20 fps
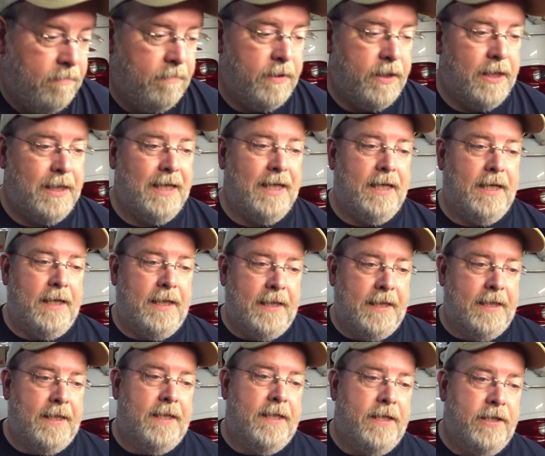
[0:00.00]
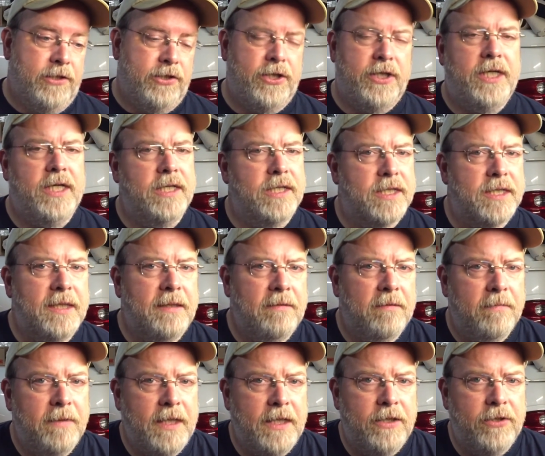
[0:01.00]
but she didn't seem
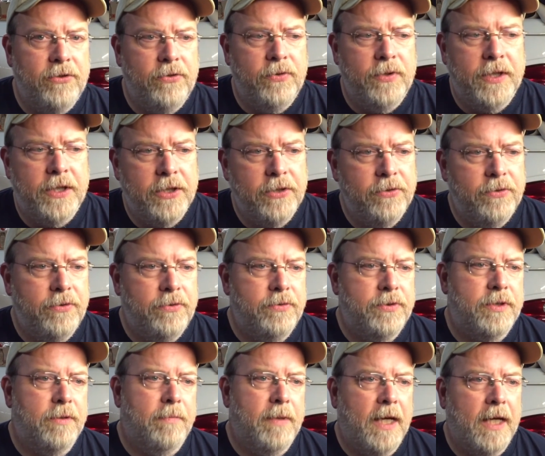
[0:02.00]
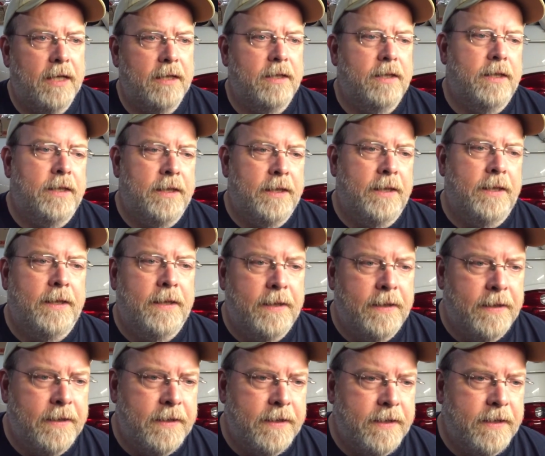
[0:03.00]
to be too enthused about
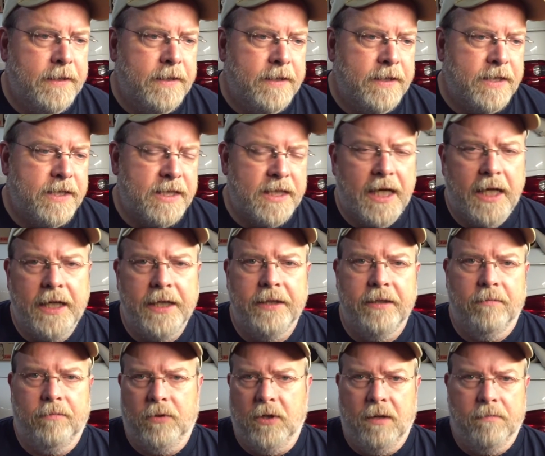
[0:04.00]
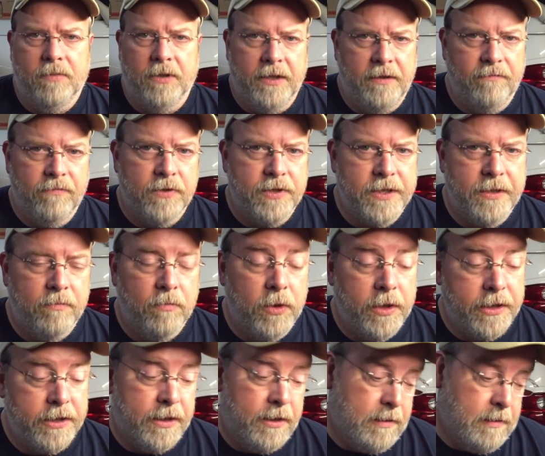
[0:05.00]
selling the property for some
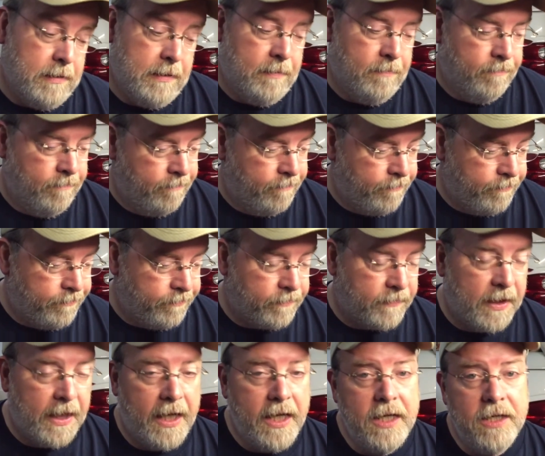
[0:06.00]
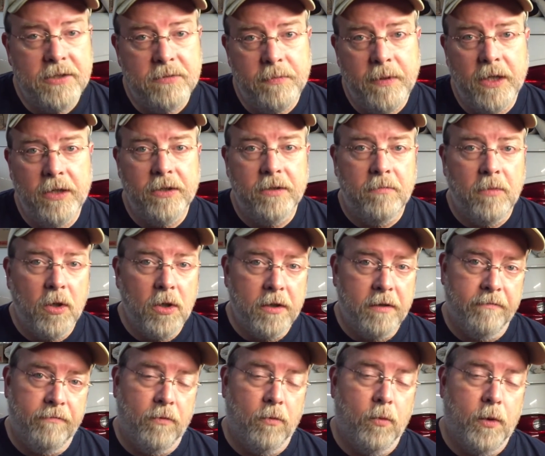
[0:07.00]
reason. And it's been on the
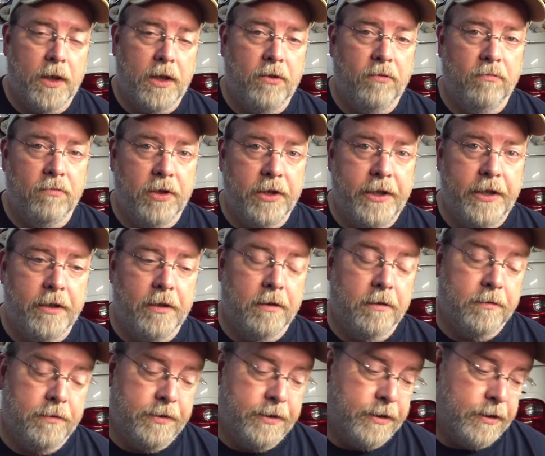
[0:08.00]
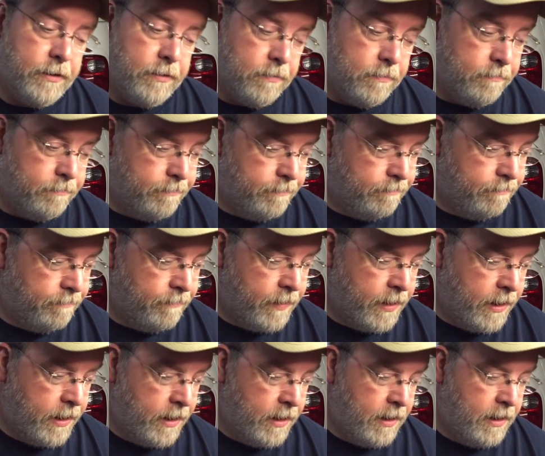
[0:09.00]
market for well over a year. So
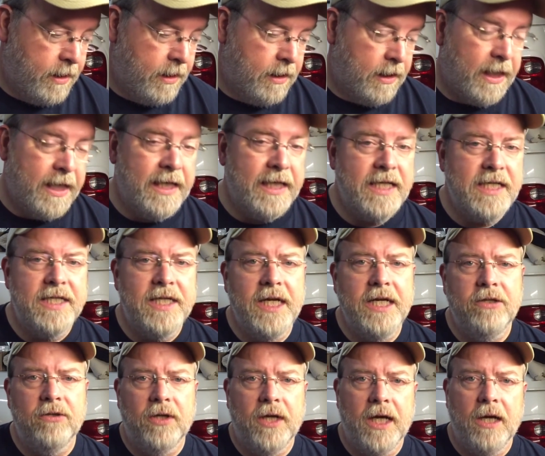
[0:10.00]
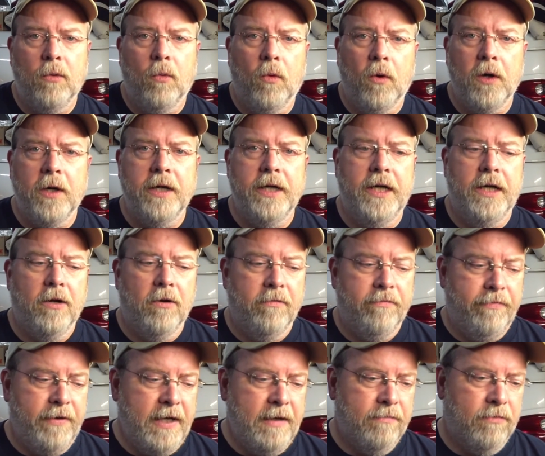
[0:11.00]
a lot of these things are kind of working in our
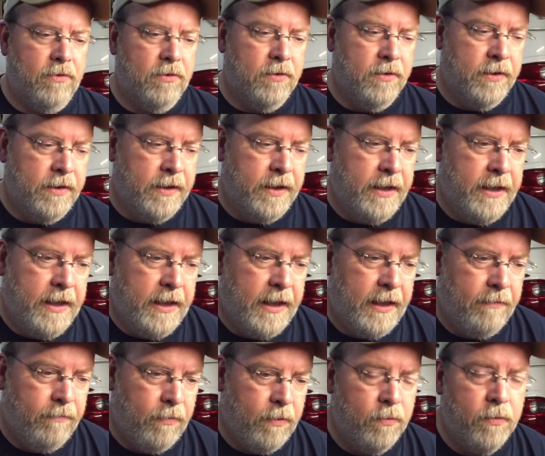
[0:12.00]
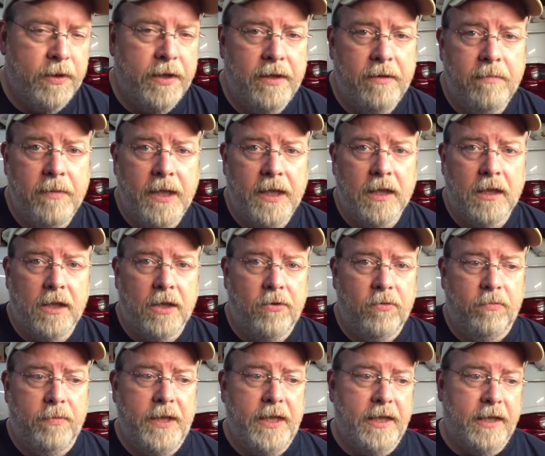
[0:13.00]
favor if we wanted to make a low
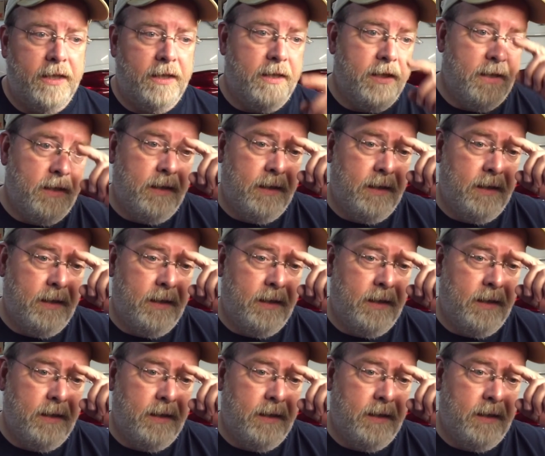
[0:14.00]
bid.